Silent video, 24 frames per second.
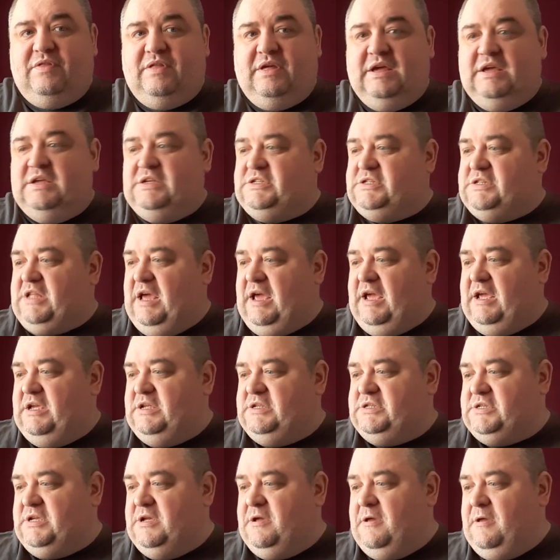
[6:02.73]
these
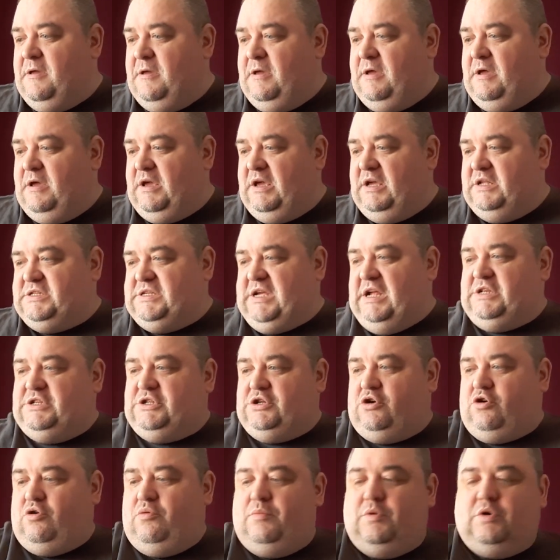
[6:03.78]
days, you tend
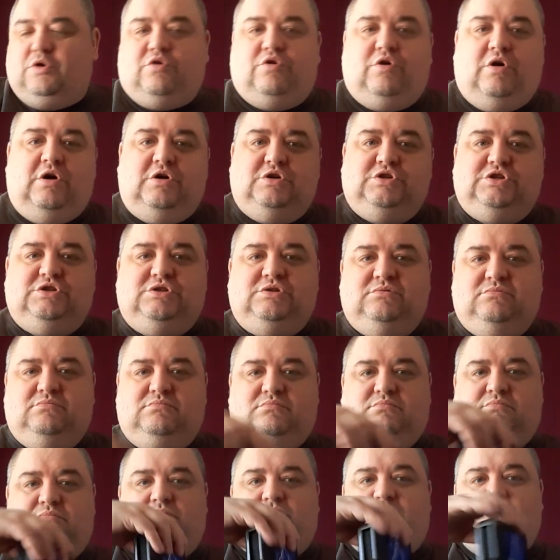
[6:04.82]
to come across
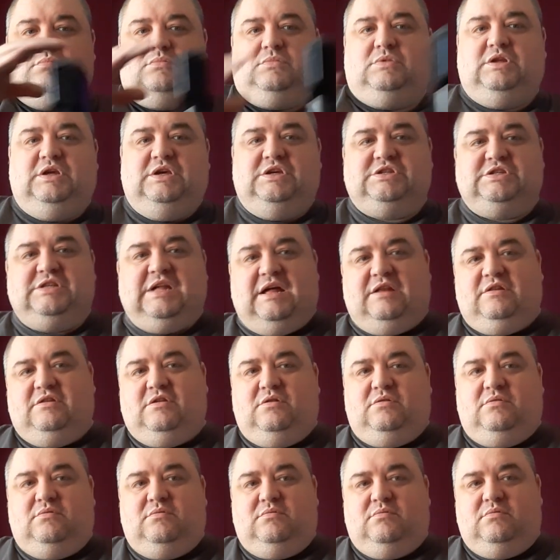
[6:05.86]
your
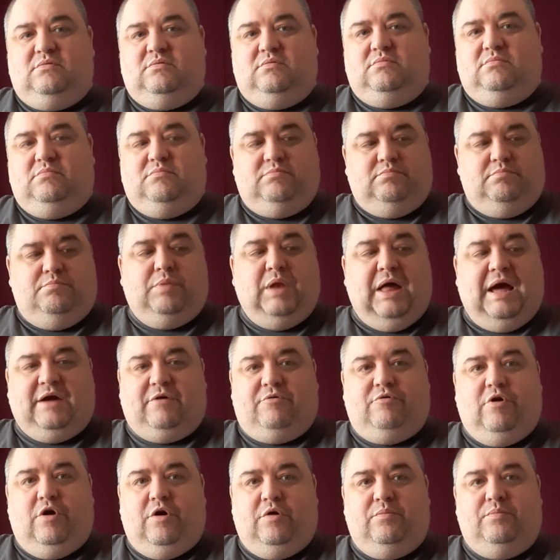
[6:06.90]
standard
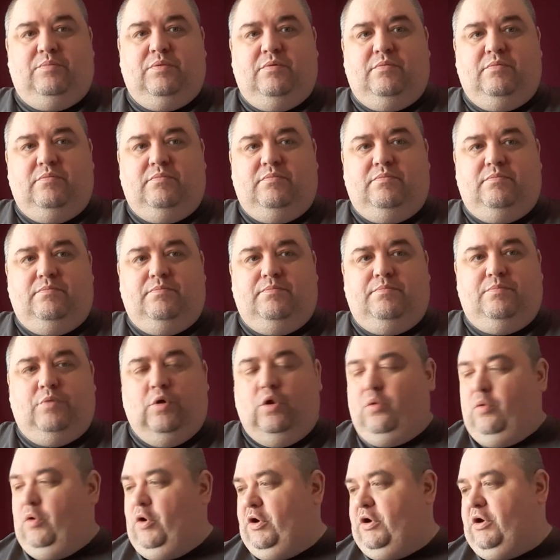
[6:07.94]
black rope
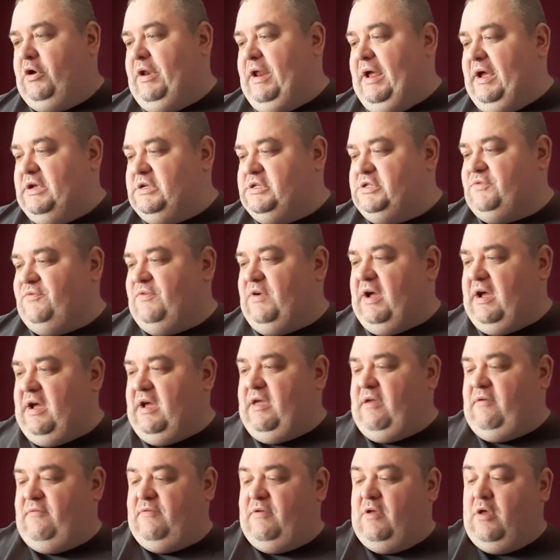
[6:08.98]
Bullworker
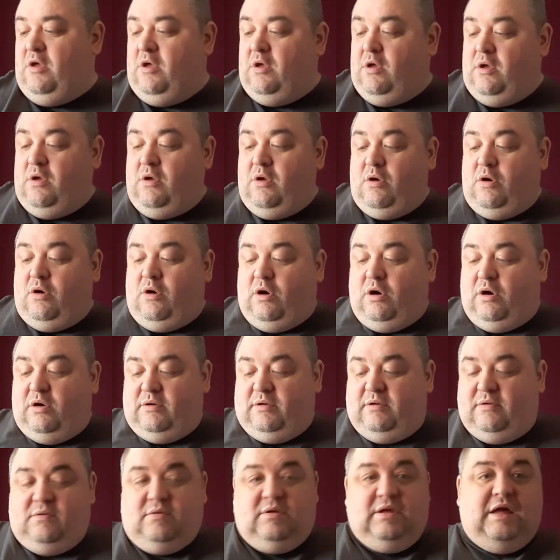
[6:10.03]
X5,
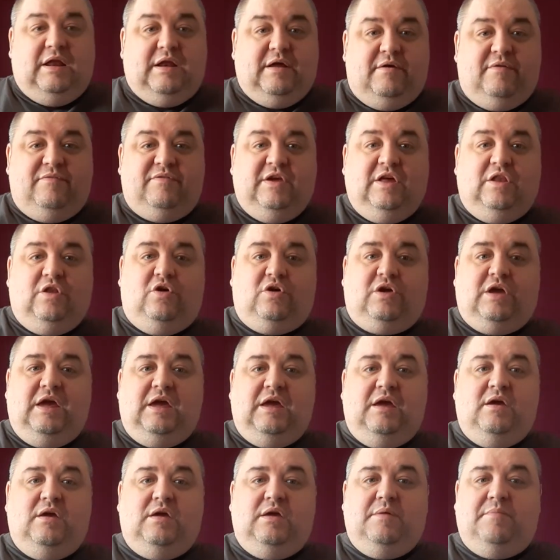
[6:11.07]
or if you're
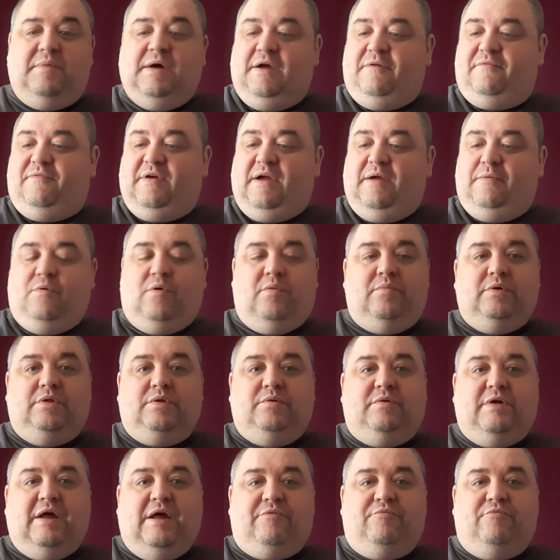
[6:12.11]
lucky, you might find one with
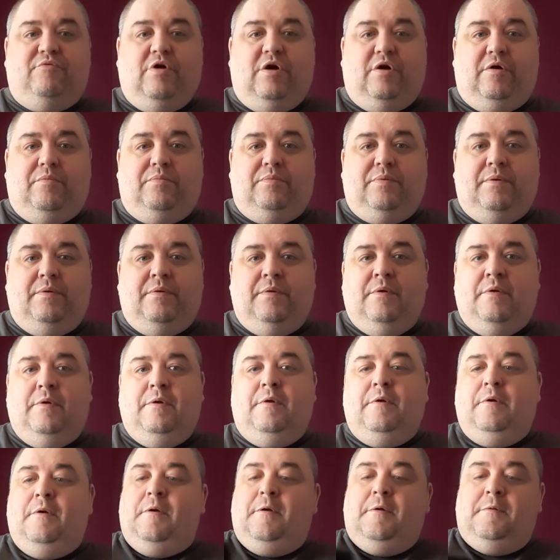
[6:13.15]
a red rope.
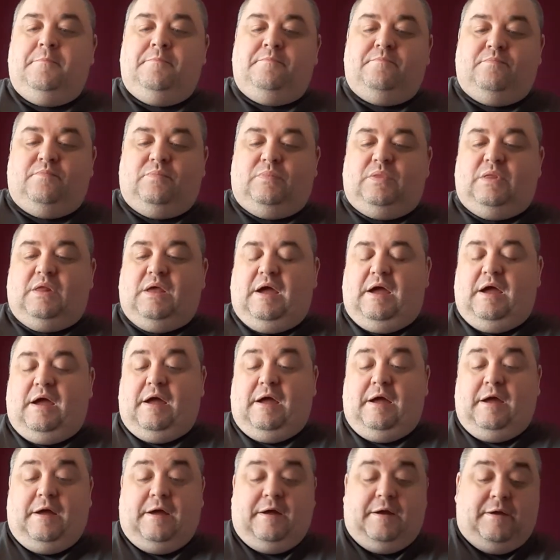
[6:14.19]

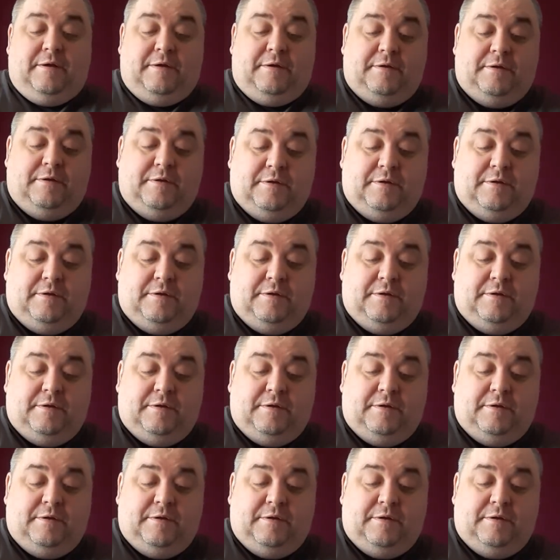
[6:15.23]
Very,